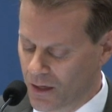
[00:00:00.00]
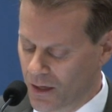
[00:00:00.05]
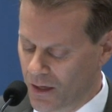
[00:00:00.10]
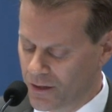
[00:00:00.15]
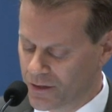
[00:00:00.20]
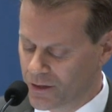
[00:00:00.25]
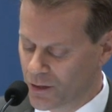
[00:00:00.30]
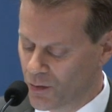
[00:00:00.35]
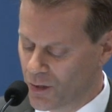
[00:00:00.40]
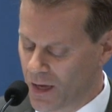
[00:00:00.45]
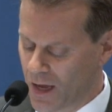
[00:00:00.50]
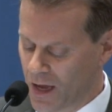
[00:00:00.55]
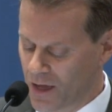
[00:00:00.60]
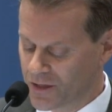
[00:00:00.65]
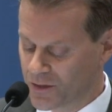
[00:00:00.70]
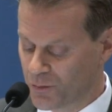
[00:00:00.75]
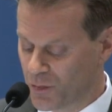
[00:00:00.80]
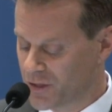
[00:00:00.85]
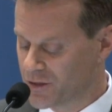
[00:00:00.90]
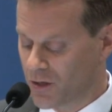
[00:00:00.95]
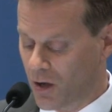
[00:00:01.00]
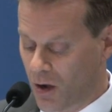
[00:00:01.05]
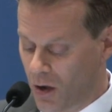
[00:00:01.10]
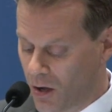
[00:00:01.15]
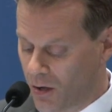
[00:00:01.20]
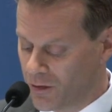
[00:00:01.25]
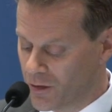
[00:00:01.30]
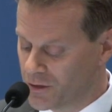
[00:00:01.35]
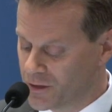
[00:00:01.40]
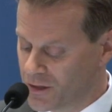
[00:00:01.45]
And so he asks, must
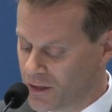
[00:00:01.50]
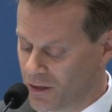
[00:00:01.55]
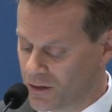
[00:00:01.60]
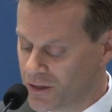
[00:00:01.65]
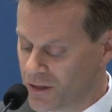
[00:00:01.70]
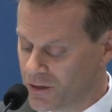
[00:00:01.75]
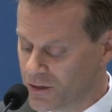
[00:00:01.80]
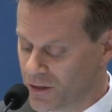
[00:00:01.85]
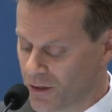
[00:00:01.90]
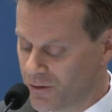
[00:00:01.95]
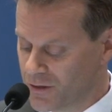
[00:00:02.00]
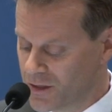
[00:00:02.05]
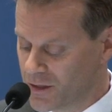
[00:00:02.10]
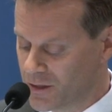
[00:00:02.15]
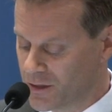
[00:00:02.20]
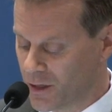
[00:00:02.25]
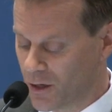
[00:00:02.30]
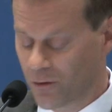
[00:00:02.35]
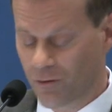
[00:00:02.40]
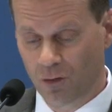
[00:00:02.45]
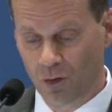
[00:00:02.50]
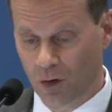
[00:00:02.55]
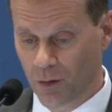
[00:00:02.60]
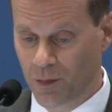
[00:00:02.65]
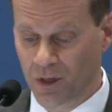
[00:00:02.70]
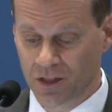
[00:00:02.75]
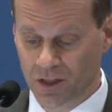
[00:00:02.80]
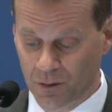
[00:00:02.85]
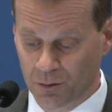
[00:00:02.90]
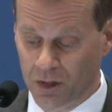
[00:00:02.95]
all those goods and services therefore
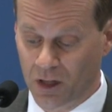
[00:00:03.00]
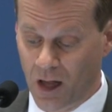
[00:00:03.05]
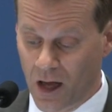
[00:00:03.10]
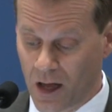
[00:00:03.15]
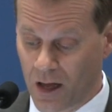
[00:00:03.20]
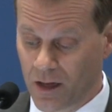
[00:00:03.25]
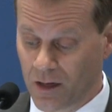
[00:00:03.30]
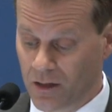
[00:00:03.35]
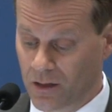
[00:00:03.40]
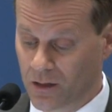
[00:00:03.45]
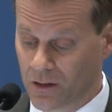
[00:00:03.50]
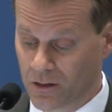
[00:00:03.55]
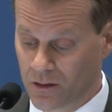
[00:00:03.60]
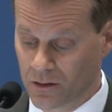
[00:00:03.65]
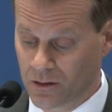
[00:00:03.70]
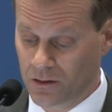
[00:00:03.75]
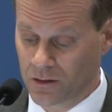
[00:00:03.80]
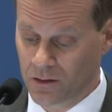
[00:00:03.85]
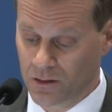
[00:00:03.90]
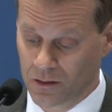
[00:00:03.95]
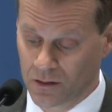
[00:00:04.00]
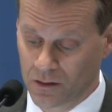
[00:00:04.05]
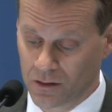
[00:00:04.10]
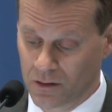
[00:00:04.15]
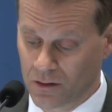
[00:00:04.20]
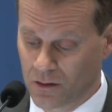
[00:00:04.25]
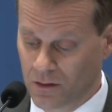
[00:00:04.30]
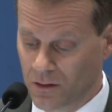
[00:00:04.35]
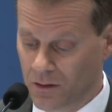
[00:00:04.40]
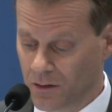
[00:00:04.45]
be supplied
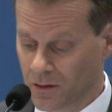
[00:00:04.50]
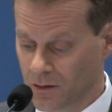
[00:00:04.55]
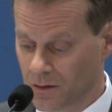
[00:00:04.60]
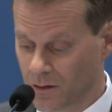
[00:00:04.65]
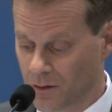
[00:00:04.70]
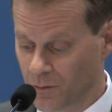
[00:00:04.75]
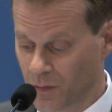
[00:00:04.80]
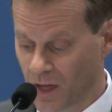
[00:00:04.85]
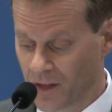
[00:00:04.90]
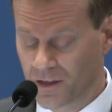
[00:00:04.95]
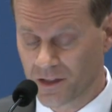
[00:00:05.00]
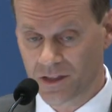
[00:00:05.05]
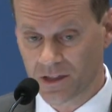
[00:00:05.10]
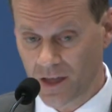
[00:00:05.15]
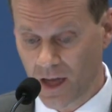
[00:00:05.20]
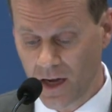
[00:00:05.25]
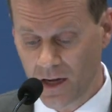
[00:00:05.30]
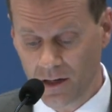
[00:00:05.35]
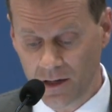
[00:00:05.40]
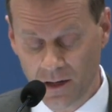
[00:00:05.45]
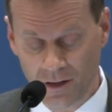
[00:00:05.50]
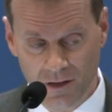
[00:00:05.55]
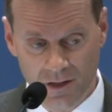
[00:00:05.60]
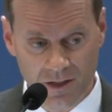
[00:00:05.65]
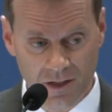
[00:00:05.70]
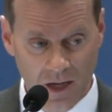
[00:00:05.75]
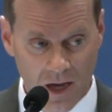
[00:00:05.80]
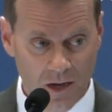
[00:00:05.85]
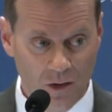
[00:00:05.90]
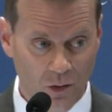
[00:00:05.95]
by the state and the
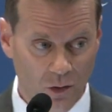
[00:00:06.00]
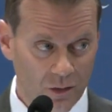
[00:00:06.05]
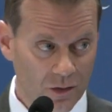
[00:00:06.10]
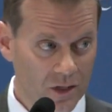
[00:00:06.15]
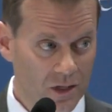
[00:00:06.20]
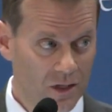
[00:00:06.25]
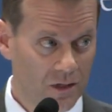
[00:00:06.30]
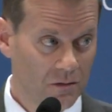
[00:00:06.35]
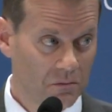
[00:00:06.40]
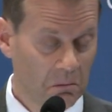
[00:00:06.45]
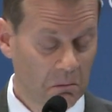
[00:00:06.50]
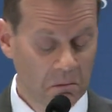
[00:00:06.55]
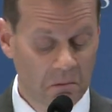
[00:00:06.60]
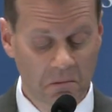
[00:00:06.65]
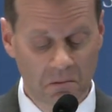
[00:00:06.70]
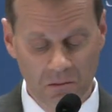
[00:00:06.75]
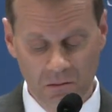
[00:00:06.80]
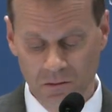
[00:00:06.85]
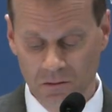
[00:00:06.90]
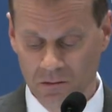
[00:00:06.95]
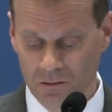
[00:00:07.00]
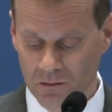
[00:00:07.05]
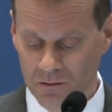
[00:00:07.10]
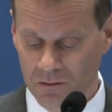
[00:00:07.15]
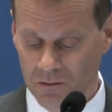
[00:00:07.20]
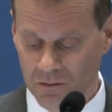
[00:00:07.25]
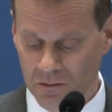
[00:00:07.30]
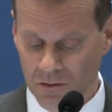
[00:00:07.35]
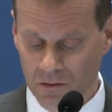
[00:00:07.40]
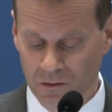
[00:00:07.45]
state only?
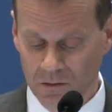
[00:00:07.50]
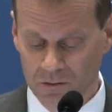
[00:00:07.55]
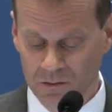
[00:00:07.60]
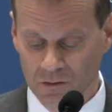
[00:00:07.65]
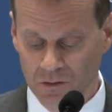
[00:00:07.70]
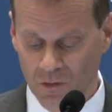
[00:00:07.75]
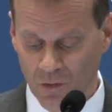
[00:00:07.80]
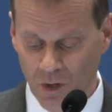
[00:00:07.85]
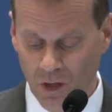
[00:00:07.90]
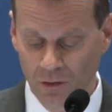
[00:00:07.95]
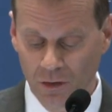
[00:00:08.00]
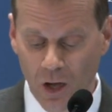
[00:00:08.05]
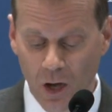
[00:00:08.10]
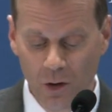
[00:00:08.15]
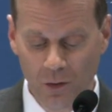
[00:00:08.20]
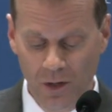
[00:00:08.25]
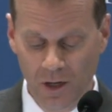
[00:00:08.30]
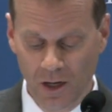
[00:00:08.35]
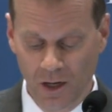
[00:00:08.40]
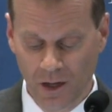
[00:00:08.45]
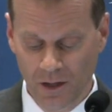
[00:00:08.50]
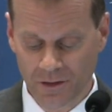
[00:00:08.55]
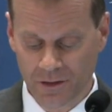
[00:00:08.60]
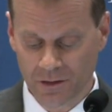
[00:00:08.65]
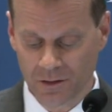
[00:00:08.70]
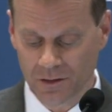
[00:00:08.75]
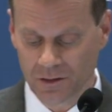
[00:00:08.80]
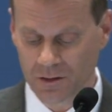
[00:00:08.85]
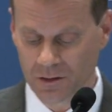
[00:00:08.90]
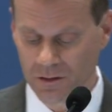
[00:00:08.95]
Well, no, he
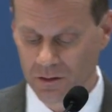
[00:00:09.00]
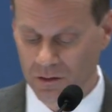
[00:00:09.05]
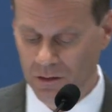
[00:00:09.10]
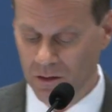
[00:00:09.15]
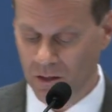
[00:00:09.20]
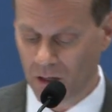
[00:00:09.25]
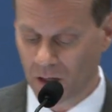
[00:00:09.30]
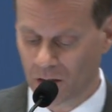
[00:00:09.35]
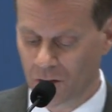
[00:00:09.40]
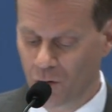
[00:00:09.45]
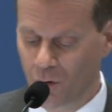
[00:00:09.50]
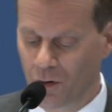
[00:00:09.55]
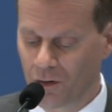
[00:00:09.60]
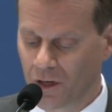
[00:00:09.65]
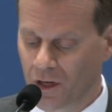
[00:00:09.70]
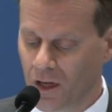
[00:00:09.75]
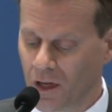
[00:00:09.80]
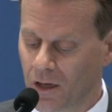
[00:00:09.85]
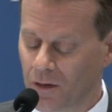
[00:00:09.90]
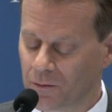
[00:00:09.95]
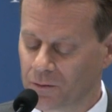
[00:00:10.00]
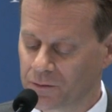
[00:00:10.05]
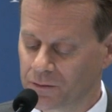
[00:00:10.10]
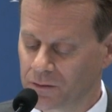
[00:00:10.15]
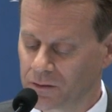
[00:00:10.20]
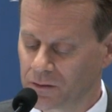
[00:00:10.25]
answers. I'll quote again.